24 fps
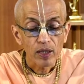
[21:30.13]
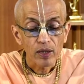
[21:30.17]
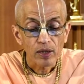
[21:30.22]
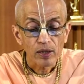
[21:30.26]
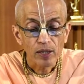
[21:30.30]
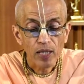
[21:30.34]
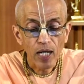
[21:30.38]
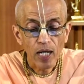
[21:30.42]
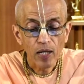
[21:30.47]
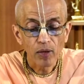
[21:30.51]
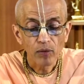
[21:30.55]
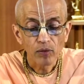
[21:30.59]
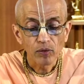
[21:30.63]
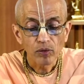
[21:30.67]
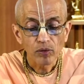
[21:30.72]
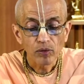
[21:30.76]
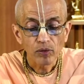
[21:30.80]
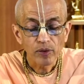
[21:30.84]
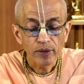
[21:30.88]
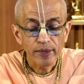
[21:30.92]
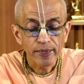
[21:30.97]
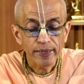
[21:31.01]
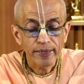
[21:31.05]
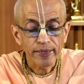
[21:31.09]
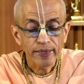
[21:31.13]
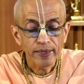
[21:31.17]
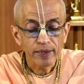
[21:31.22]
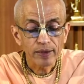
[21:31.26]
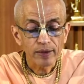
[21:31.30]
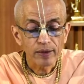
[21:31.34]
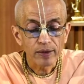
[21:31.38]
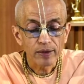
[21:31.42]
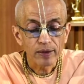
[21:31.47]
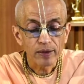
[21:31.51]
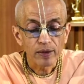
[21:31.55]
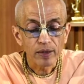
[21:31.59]
Now
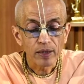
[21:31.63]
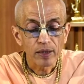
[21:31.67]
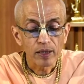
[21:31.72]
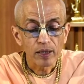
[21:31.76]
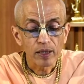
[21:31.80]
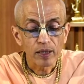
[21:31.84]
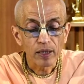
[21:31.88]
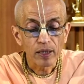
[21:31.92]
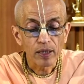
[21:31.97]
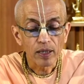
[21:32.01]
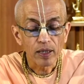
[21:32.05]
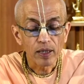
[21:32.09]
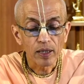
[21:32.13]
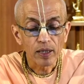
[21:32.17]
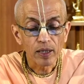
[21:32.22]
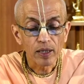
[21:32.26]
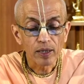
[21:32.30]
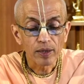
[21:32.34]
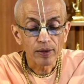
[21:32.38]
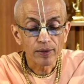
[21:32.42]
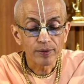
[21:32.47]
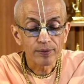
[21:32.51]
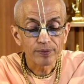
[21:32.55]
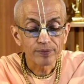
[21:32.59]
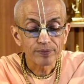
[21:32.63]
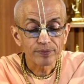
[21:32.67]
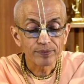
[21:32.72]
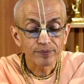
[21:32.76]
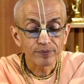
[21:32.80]
the uh,